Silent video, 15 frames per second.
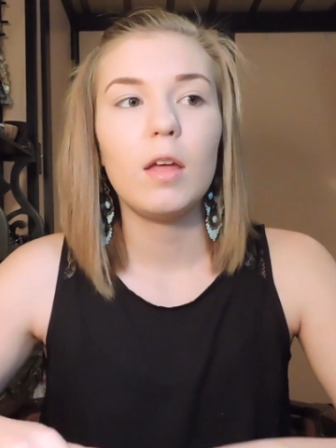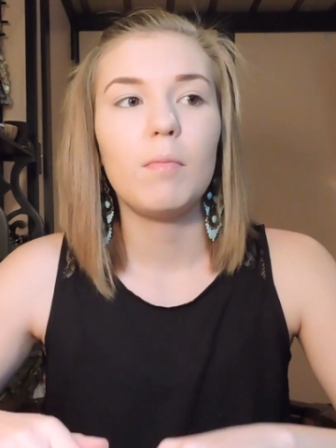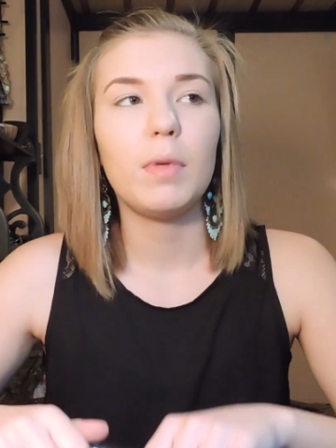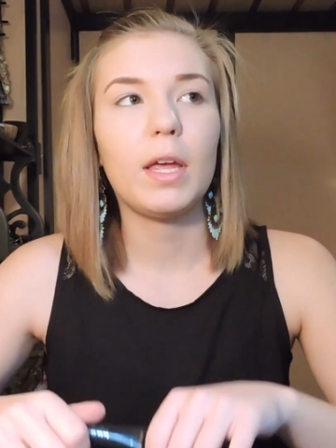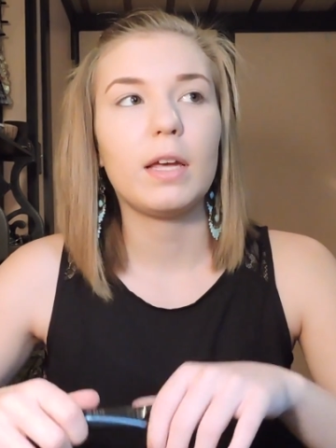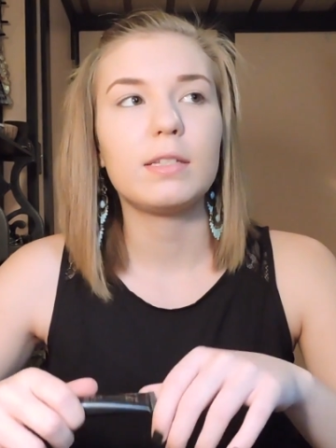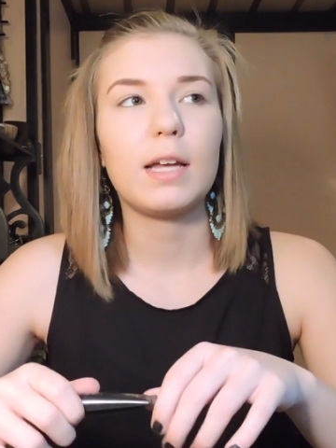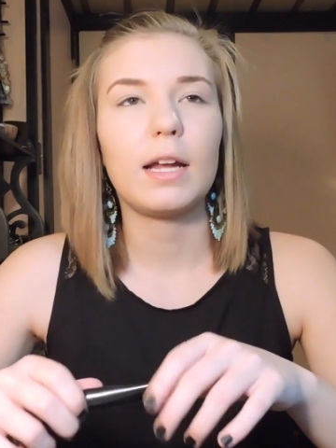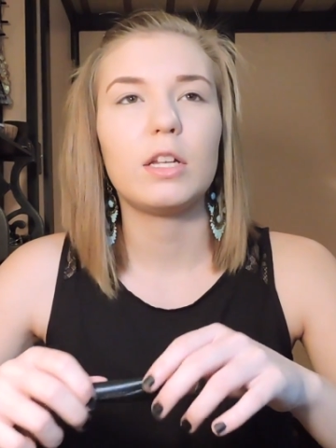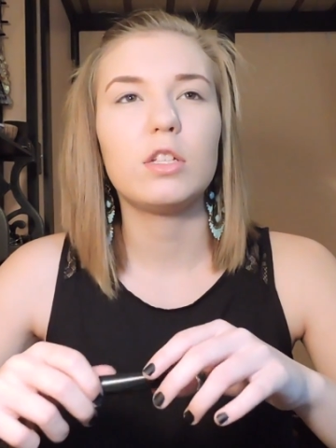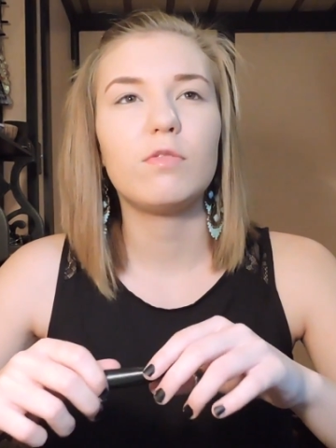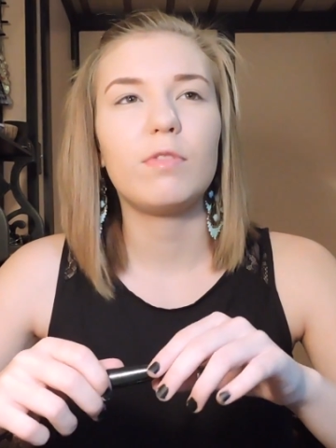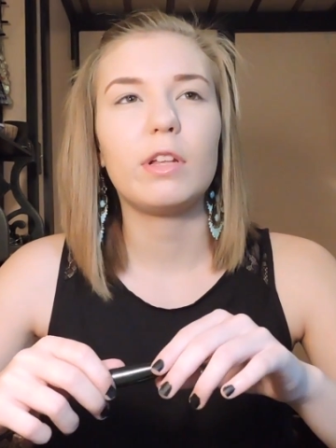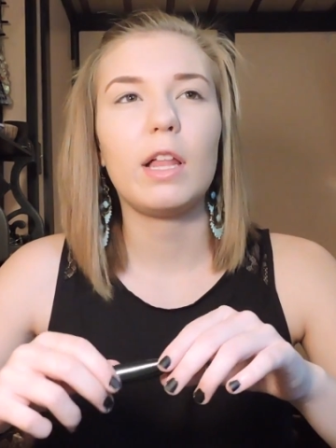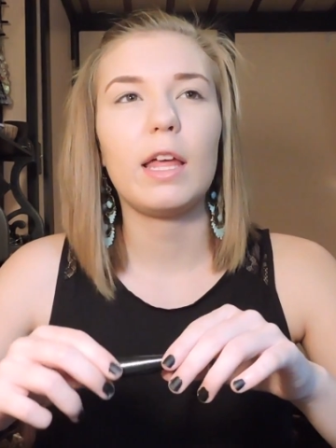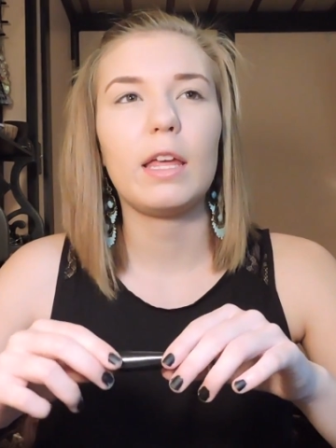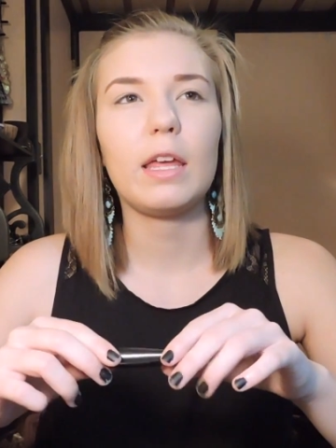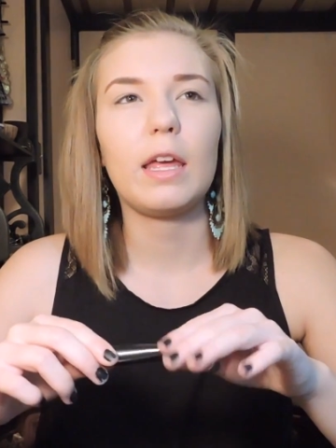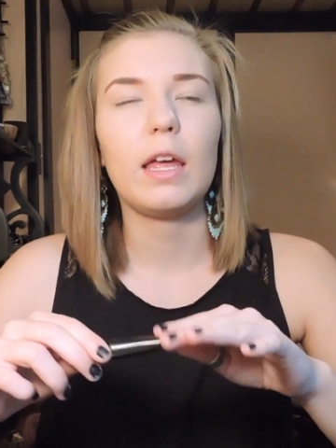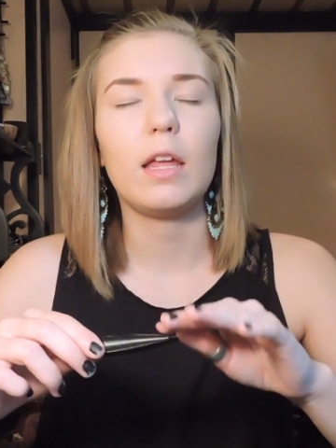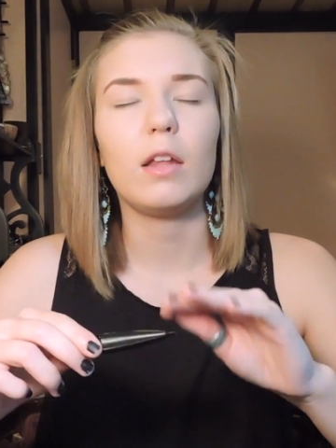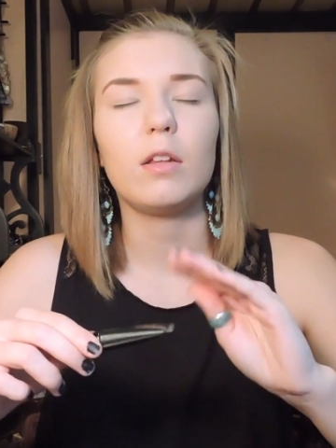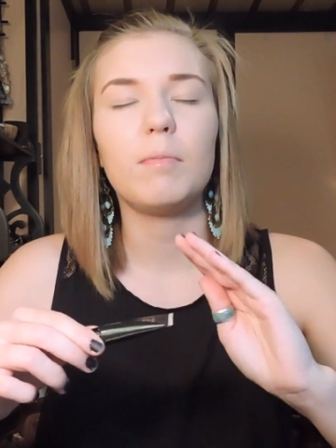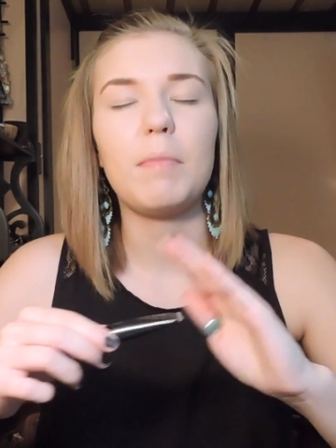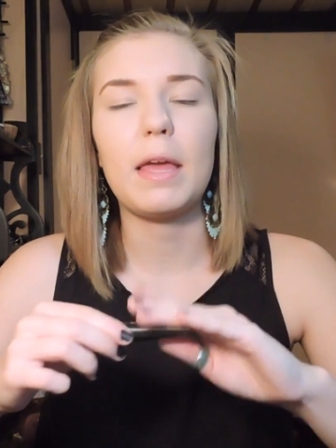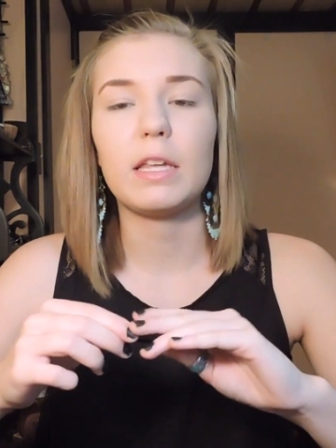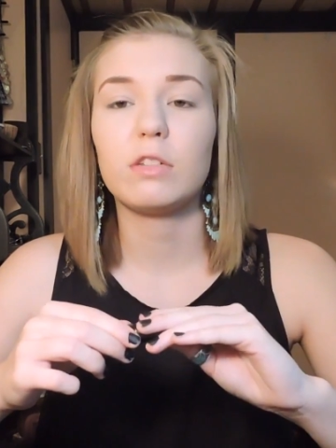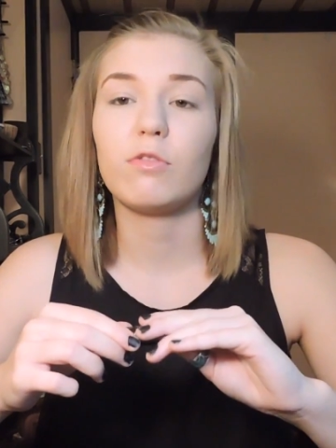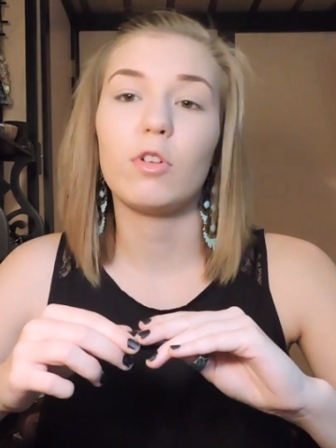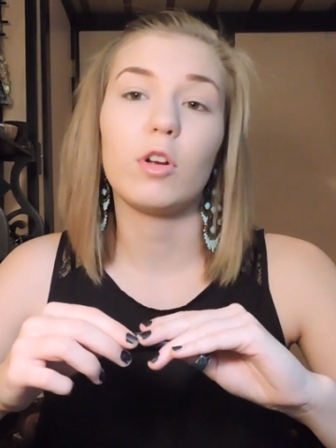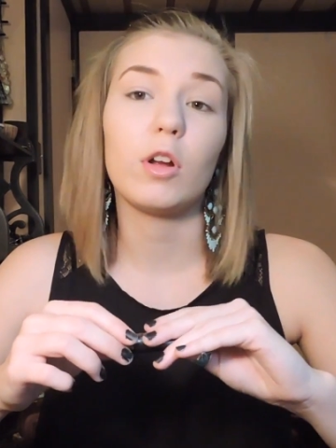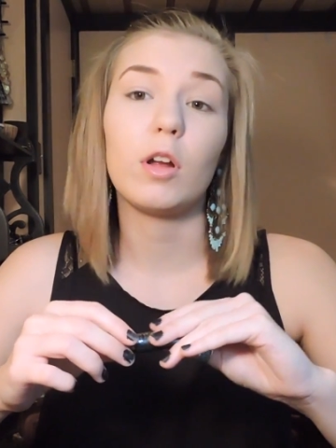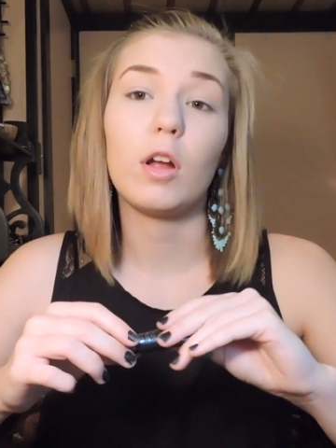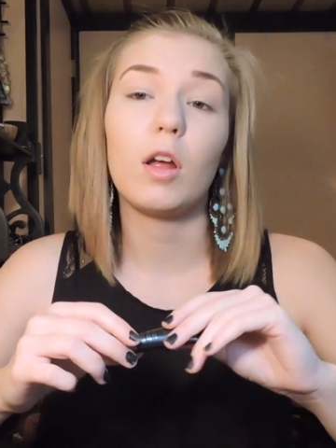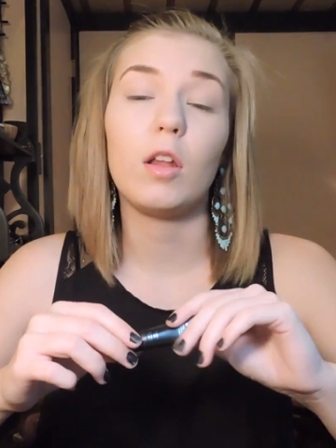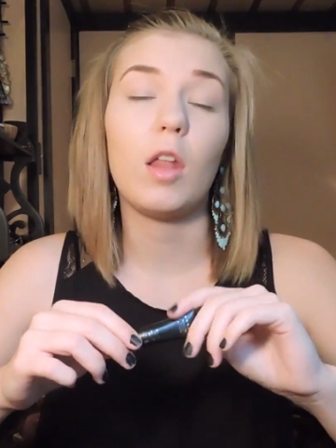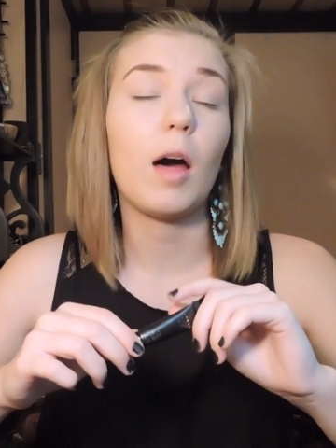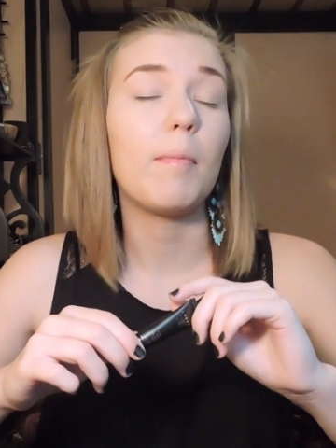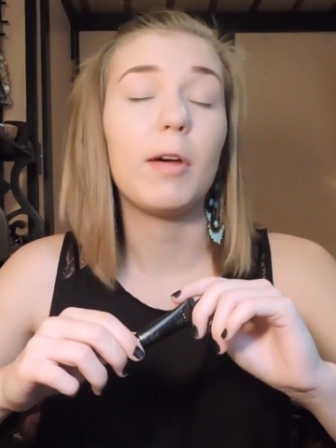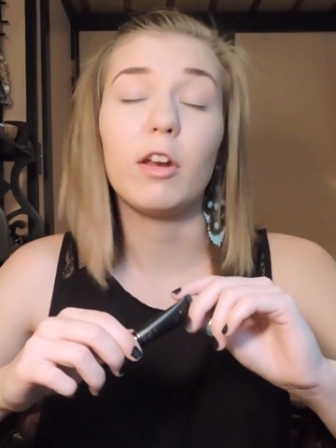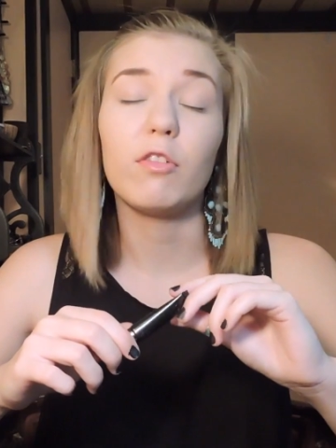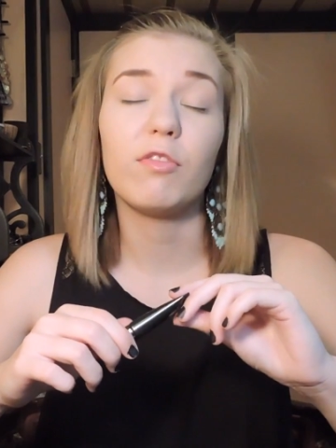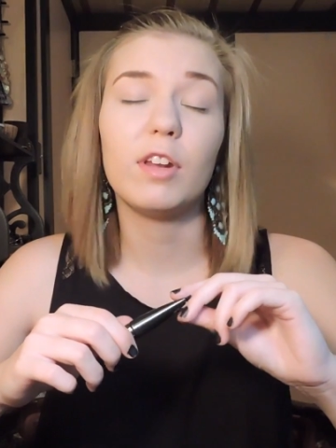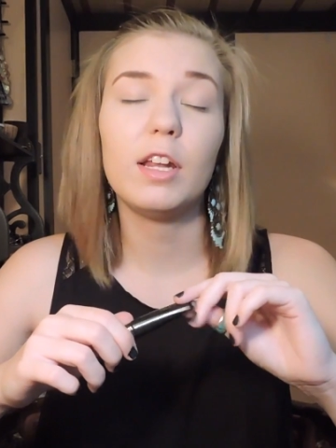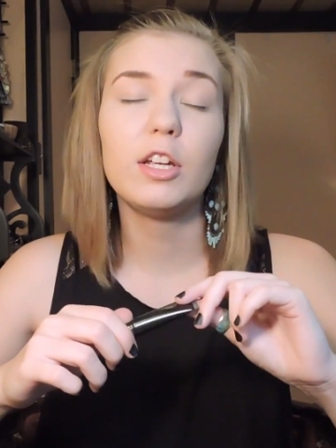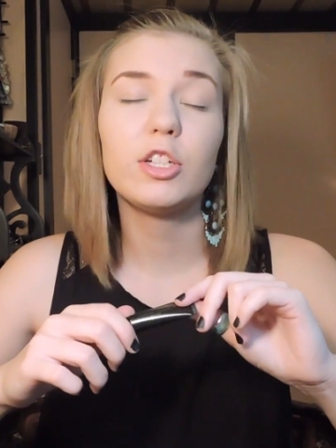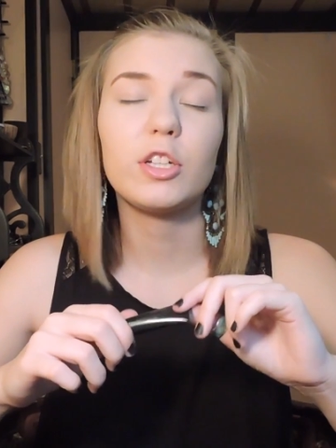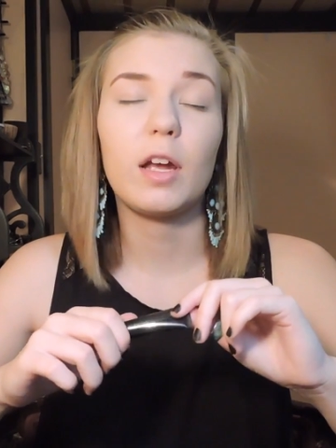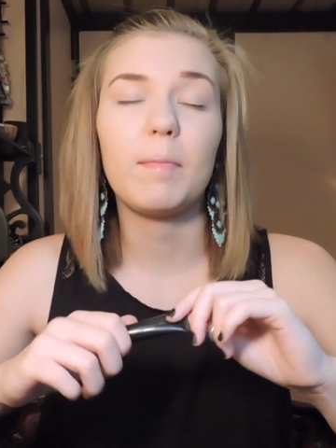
because I just feel like it makes for a lot better finish.